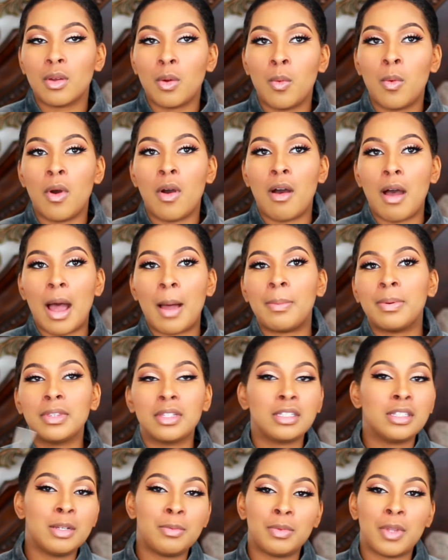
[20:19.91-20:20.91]
Well, I put
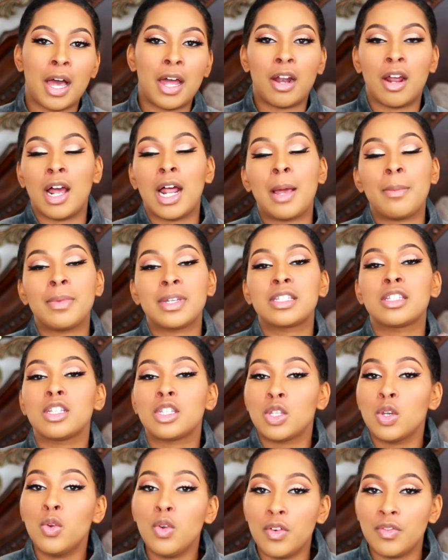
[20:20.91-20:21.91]
the lip liner on, I
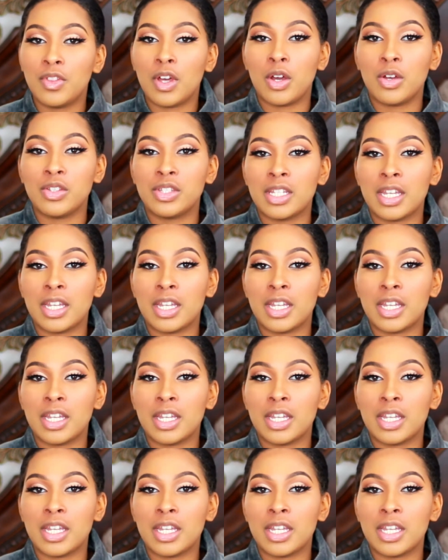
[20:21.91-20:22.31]
mix two of those